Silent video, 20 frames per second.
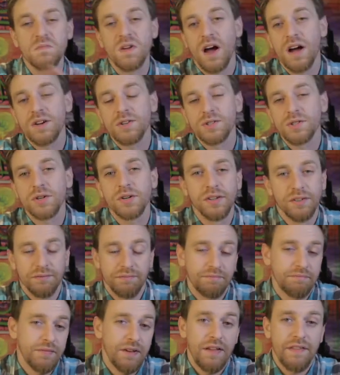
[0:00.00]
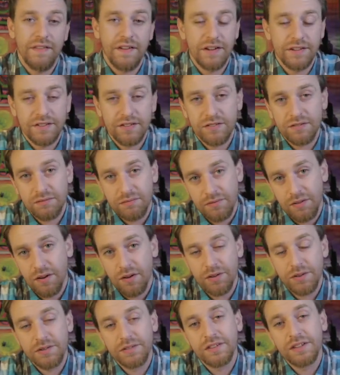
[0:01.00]
I should, and that's
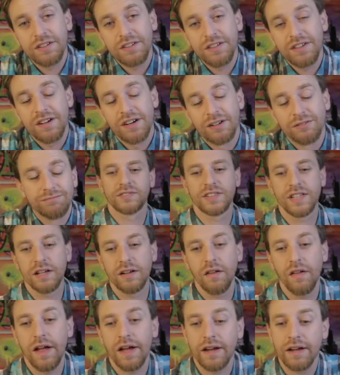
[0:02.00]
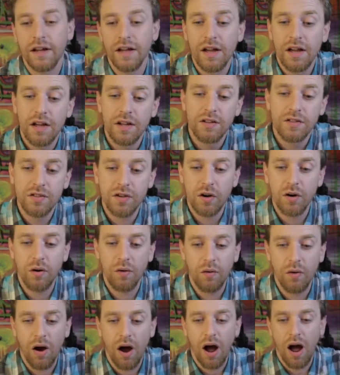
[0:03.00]
all you need to know. See, like,
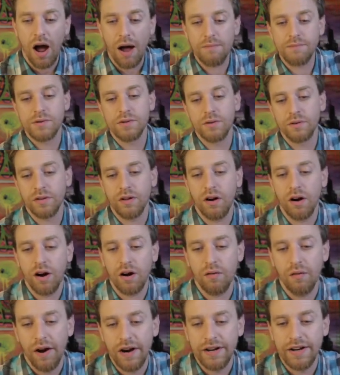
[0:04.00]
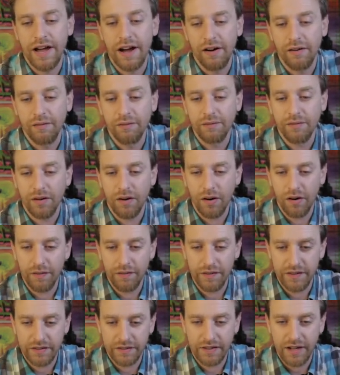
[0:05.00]
so I'm doing the heart right now on
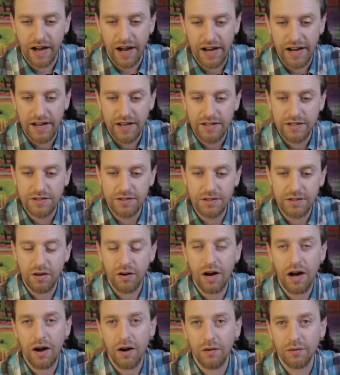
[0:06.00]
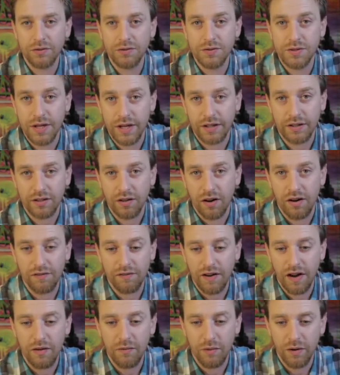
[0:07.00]
this guy. You know how ticked off
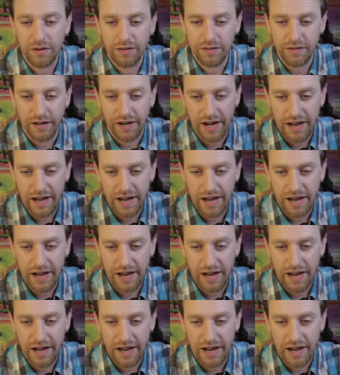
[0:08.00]
I was that I